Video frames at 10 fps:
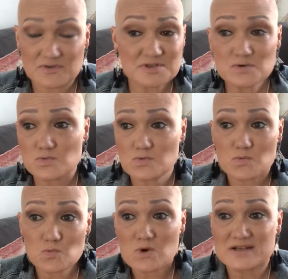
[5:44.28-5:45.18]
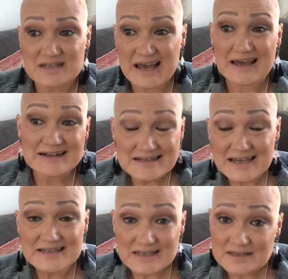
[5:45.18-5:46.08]
until one day, and
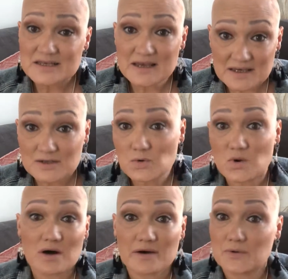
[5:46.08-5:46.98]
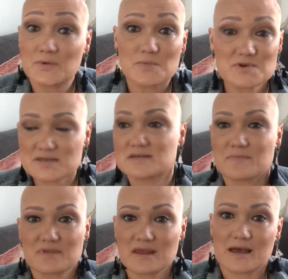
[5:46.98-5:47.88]
it did take a little while, it wasn't
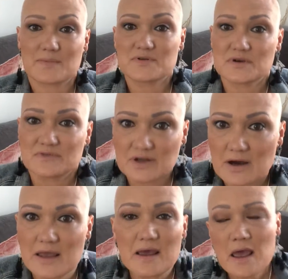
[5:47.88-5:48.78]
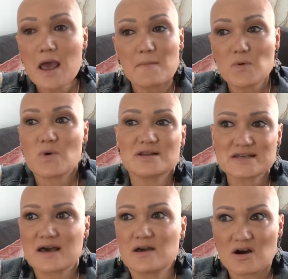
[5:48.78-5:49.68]
something that happened overnight, but one
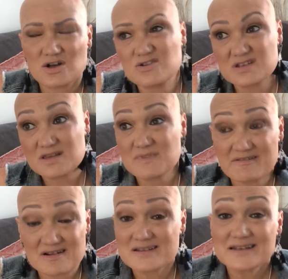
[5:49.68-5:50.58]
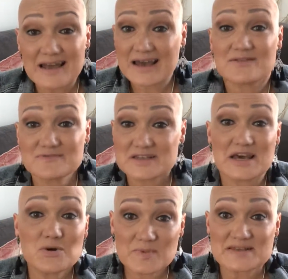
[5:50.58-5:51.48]
day I looked in the mirror and I didn't have to
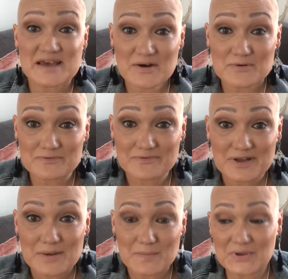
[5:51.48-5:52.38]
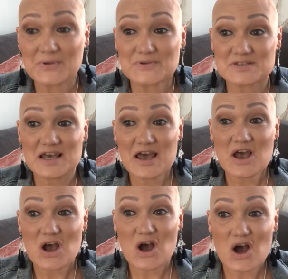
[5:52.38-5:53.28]
tell myself, because
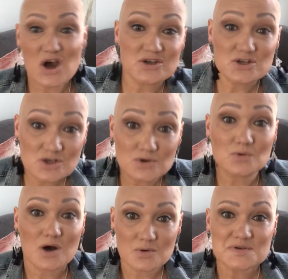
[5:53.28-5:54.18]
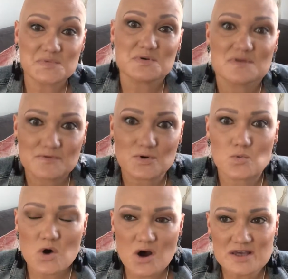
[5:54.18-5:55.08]
I knew I was
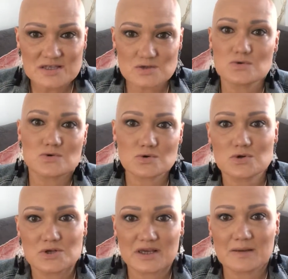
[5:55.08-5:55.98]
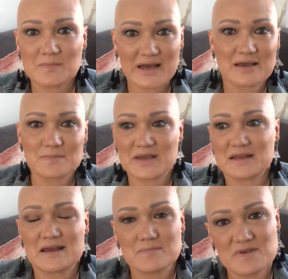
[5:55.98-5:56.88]
beautiful. What I saw looking back at
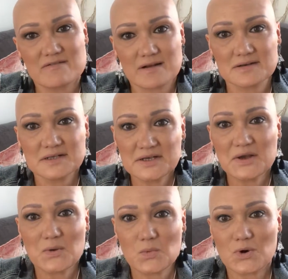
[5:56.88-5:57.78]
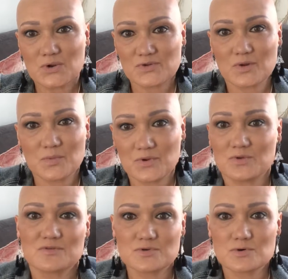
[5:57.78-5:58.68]
me in that mirror was a
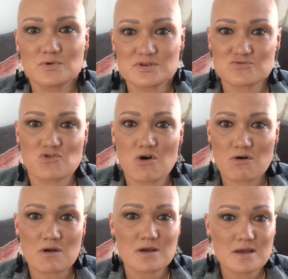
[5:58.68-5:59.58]
beautiful, strong